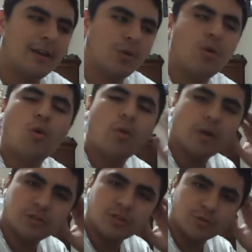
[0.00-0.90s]
Who, who
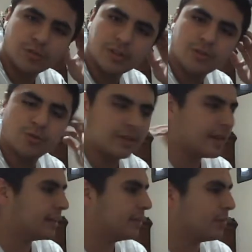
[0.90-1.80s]
else is really doing
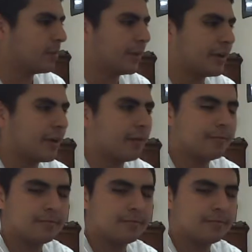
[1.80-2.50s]
that in hip hop right now?